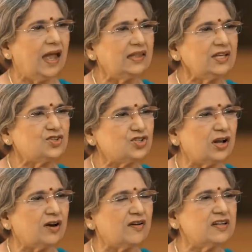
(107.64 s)
And the
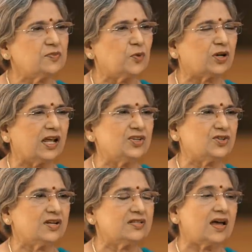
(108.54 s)
children's
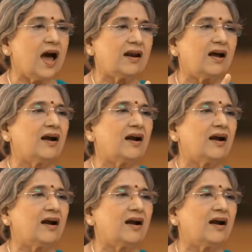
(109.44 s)
potentials are